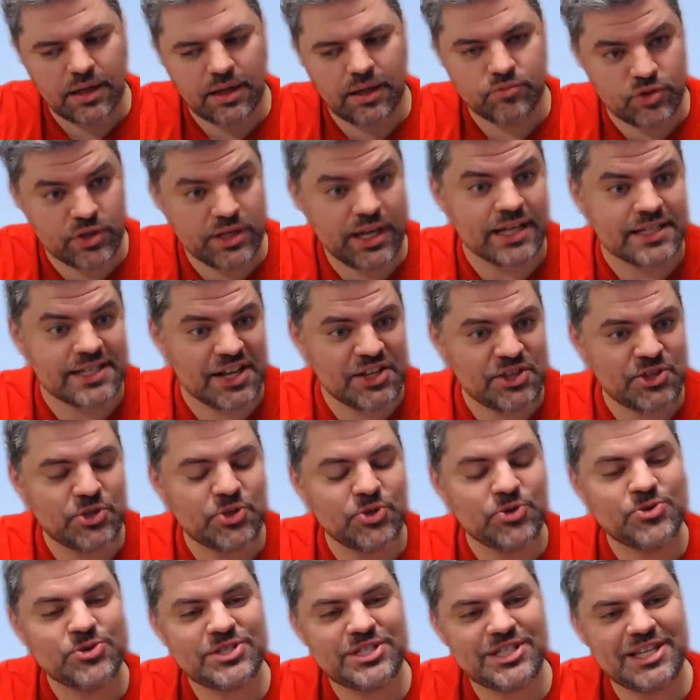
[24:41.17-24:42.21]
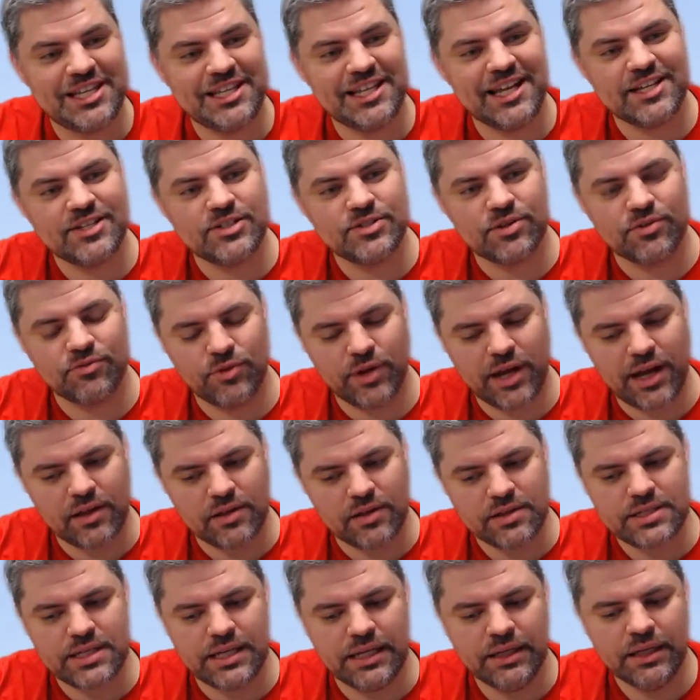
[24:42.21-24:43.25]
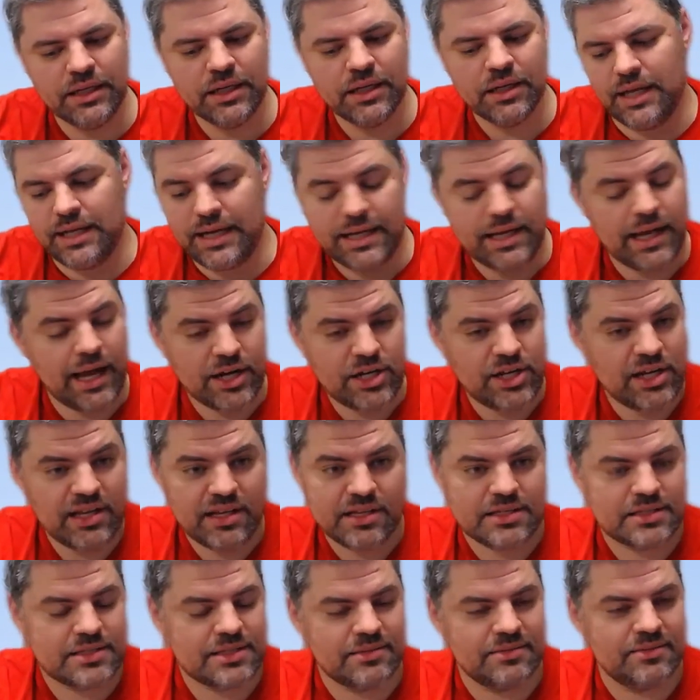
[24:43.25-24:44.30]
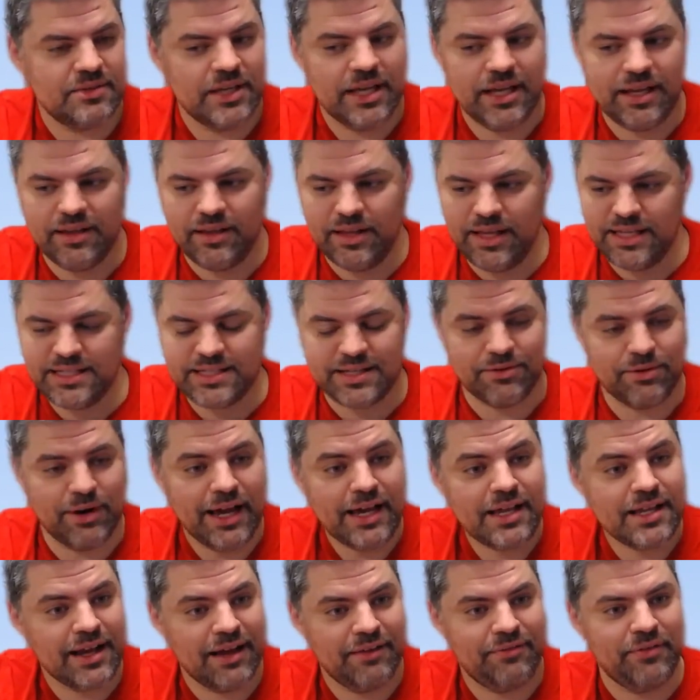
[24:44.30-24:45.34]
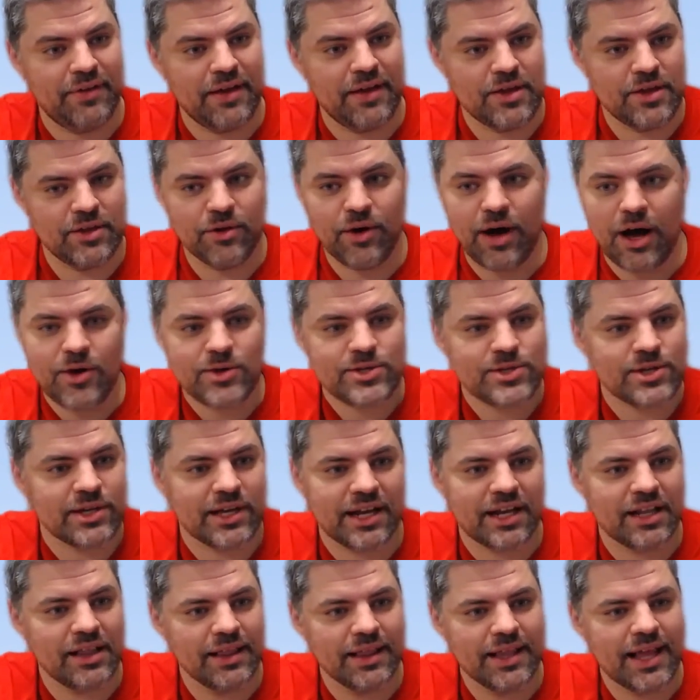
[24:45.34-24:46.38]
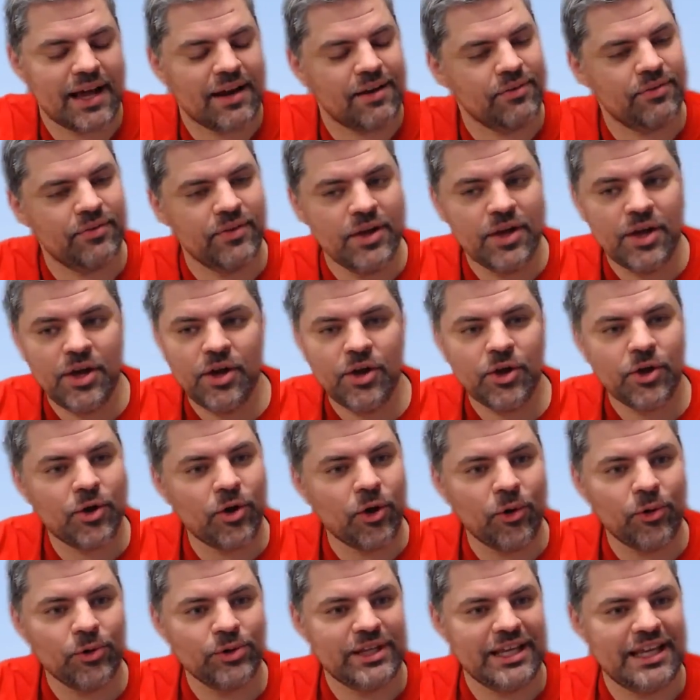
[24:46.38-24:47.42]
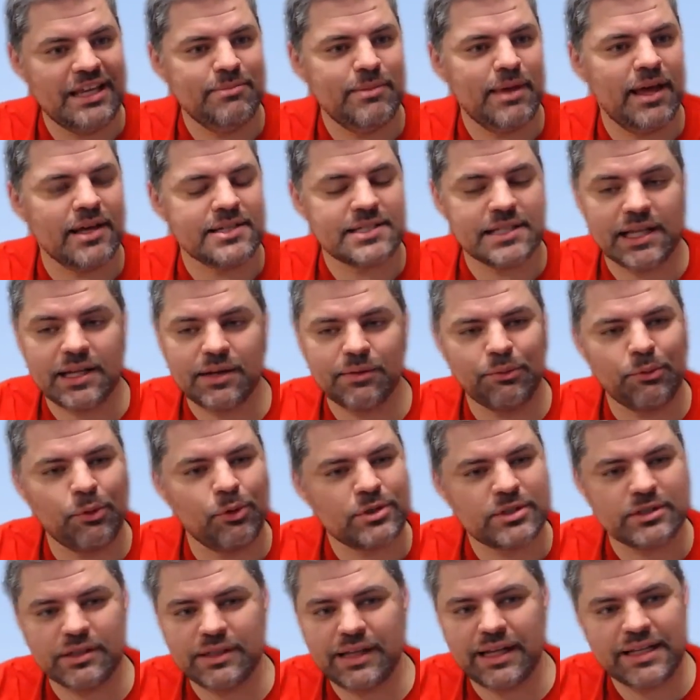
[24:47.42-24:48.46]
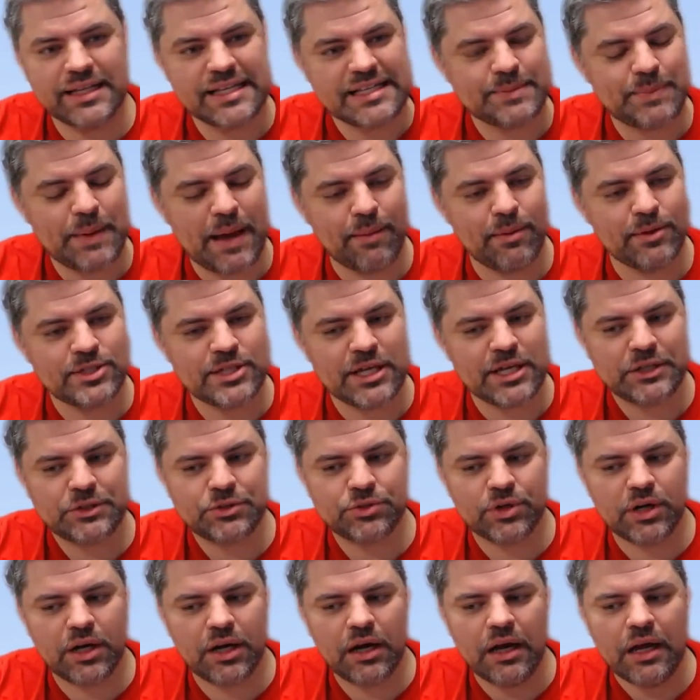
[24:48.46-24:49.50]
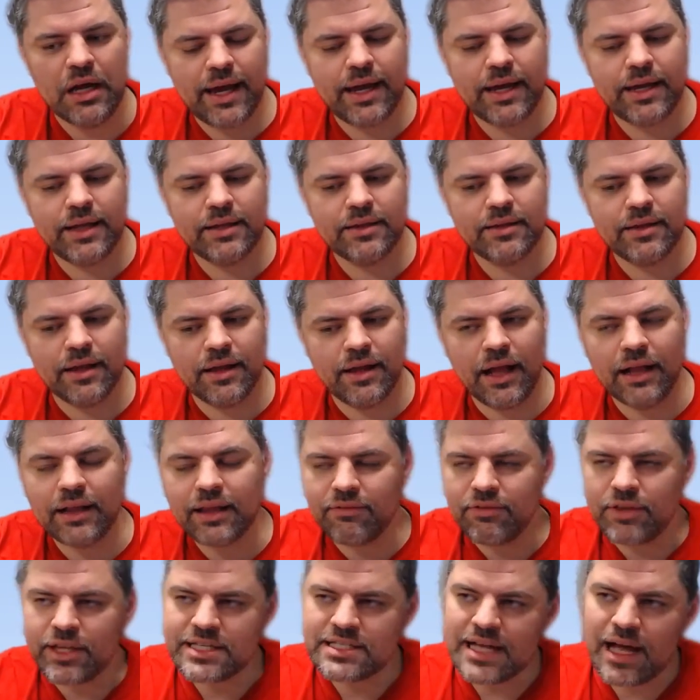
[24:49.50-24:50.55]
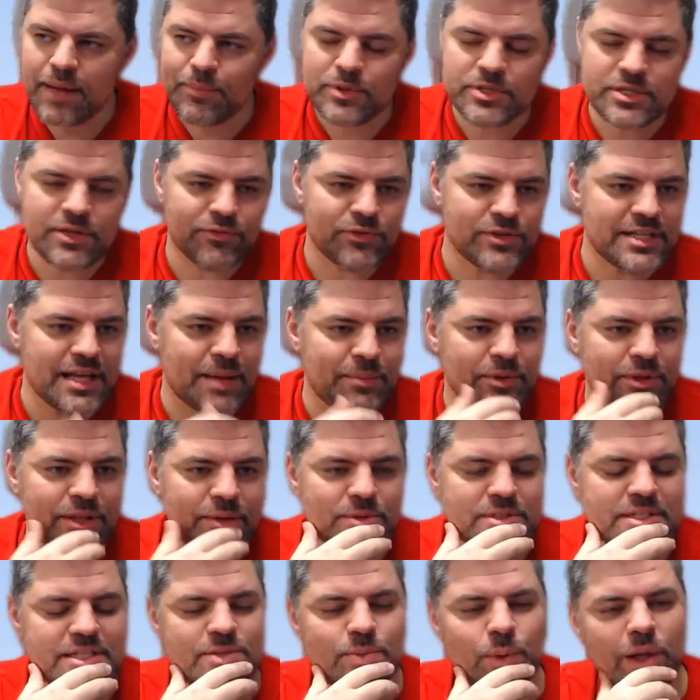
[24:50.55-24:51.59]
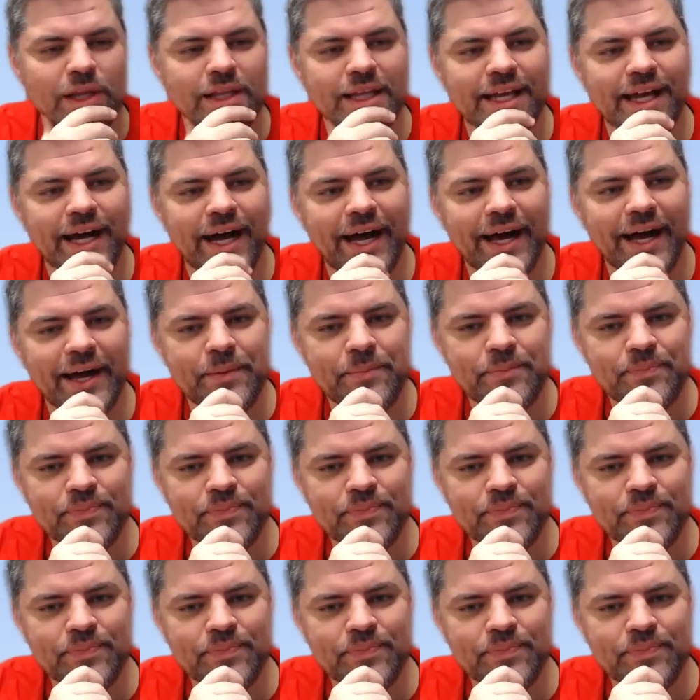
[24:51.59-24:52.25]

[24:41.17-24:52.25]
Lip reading: So yes, I do see that sort of reality, and actually it's great. I think I also get a lot of cold emails, a lot of them also land in spam, etc. And I'll give you an example. So, for example, there was this one guy